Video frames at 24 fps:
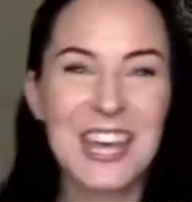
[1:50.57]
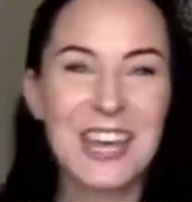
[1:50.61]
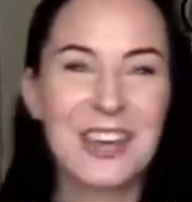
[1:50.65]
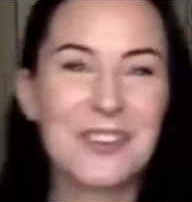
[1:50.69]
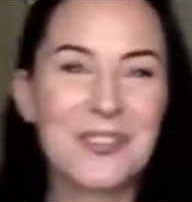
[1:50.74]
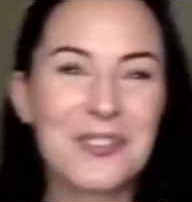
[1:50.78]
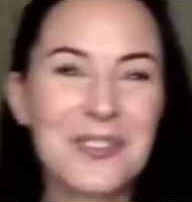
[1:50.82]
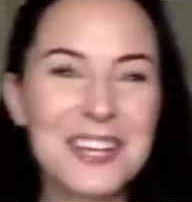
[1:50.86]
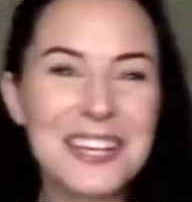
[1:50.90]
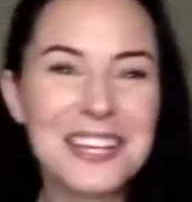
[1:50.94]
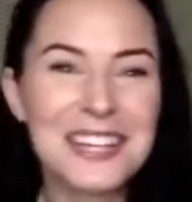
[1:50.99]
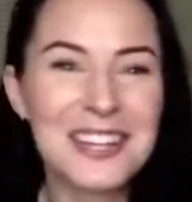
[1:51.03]

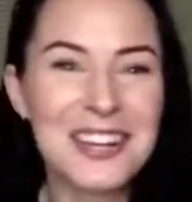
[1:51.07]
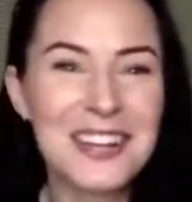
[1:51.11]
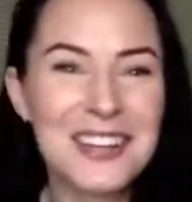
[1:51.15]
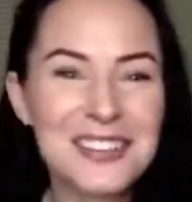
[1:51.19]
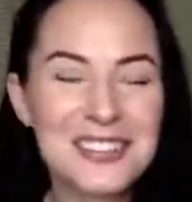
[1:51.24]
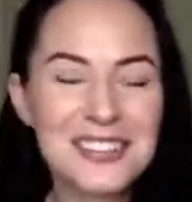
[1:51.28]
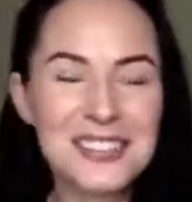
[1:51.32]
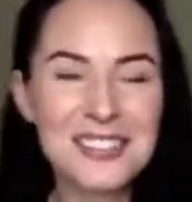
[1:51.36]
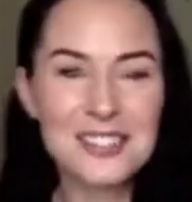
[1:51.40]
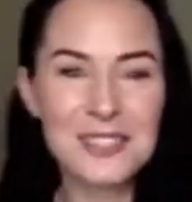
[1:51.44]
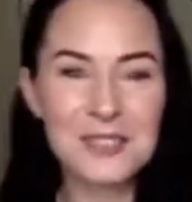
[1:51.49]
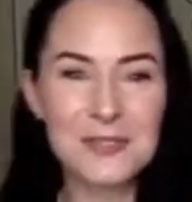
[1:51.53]
If we could
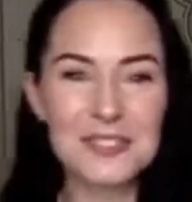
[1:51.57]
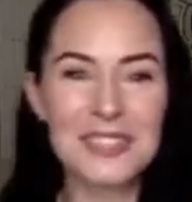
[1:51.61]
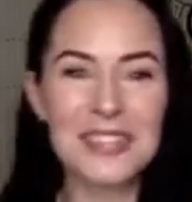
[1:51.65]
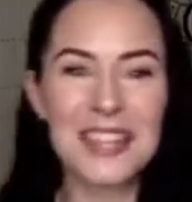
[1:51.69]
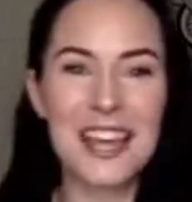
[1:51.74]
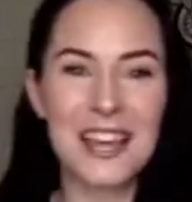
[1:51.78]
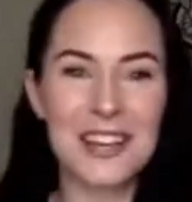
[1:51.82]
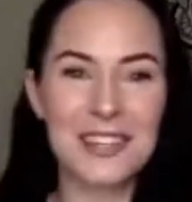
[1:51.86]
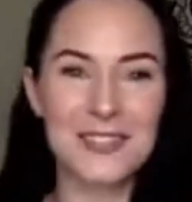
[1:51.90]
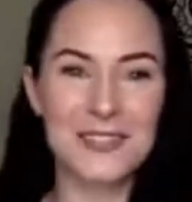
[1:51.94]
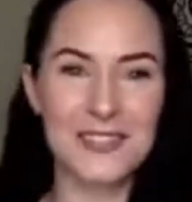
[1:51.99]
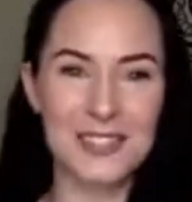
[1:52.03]
all just
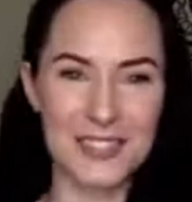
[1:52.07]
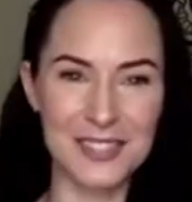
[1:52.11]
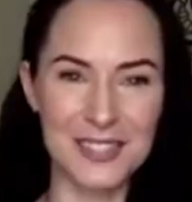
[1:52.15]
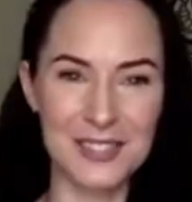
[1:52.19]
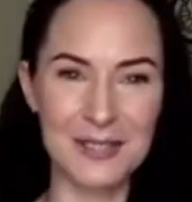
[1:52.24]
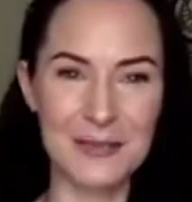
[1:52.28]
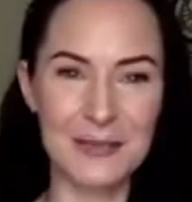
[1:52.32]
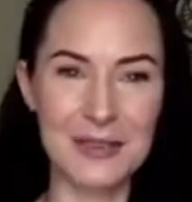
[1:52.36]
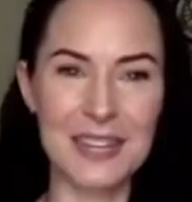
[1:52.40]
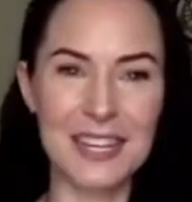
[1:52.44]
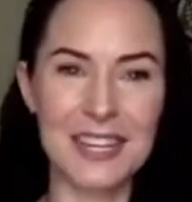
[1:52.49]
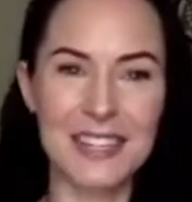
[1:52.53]
relax for
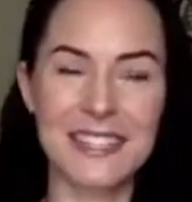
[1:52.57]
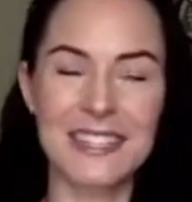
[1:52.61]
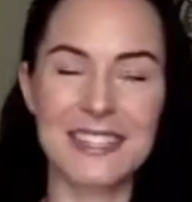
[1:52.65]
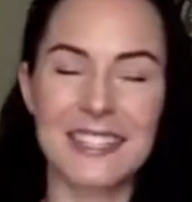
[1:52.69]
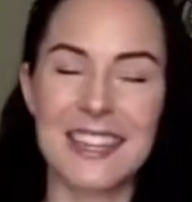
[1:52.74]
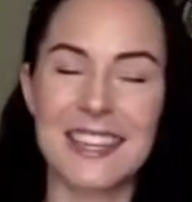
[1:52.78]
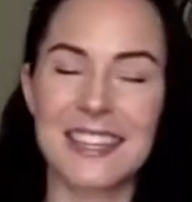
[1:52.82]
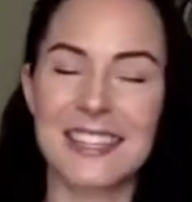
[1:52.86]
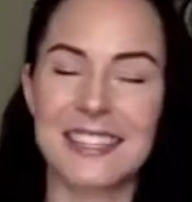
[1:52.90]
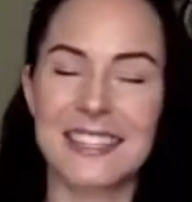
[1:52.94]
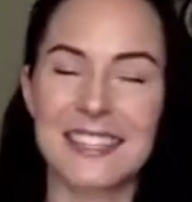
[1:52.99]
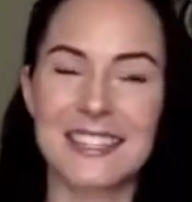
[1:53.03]
just a minute and
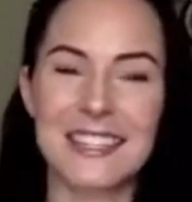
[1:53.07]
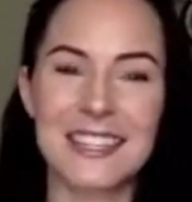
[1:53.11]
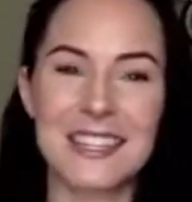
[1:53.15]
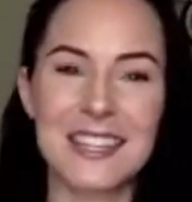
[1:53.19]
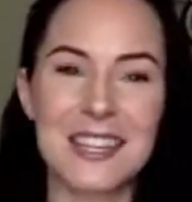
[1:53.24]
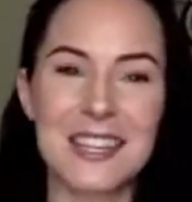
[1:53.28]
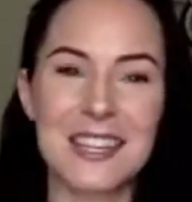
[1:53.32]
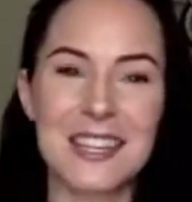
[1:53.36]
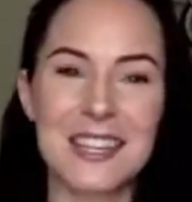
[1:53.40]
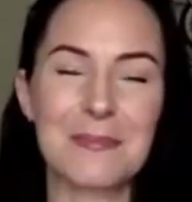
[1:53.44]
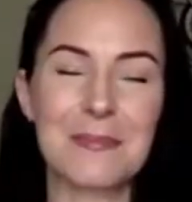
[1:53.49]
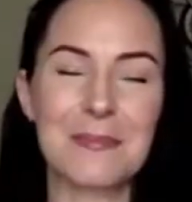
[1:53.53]
take a
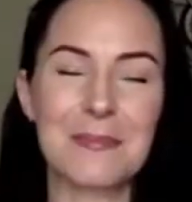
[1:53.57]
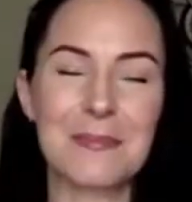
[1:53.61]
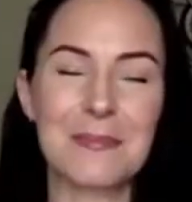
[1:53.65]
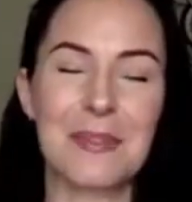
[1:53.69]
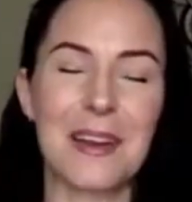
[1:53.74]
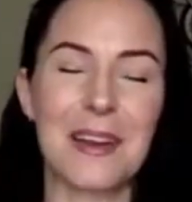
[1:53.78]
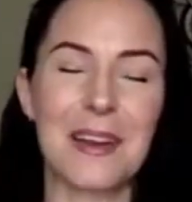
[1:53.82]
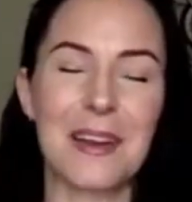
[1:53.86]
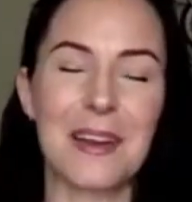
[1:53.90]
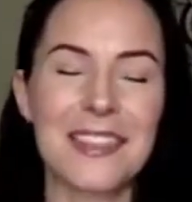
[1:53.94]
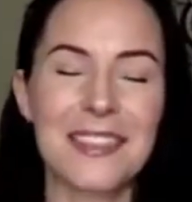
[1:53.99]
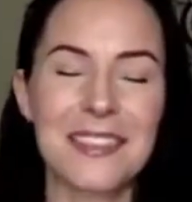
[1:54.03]
deep
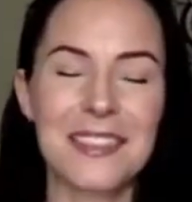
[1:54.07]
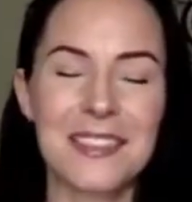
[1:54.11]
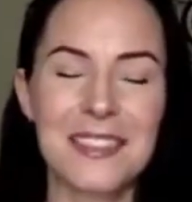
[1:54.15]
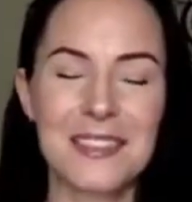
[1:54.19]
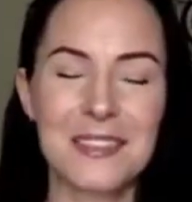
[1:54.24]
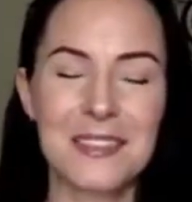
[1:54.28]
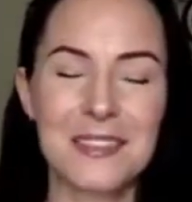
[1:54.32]
breath.